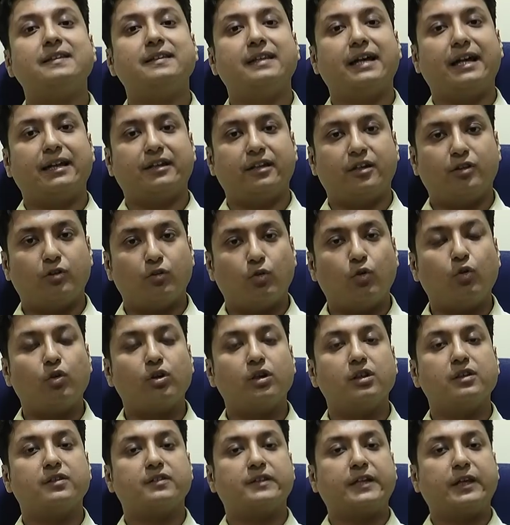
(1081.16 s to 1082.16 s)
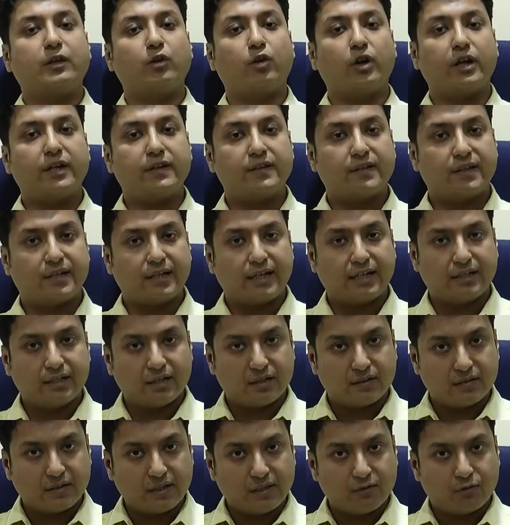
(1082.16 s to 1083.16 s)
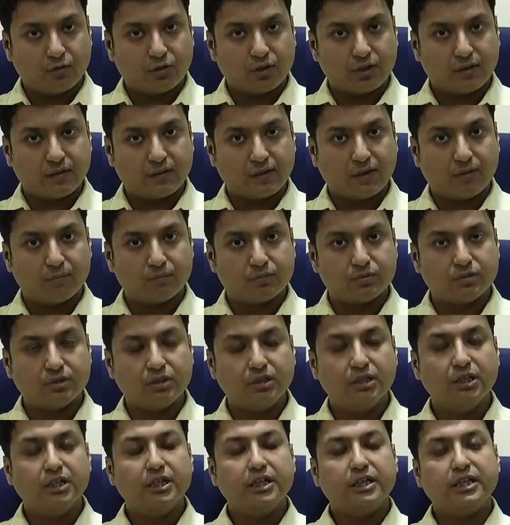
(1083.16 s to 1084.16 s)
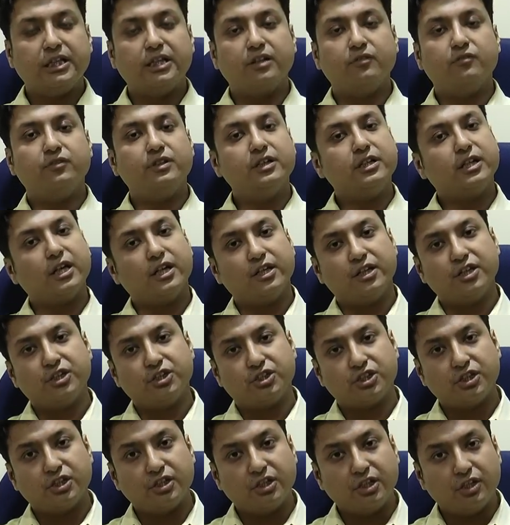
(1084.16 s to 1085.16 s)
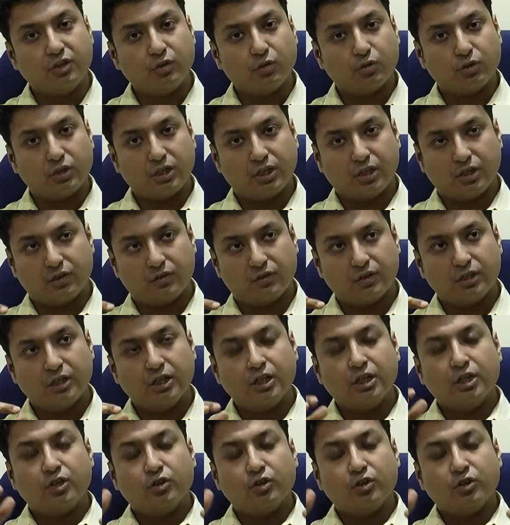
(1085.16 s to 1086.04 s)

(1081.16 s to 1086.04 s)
is added. Oral steroids are added. Say for example, if the condition deteriorates.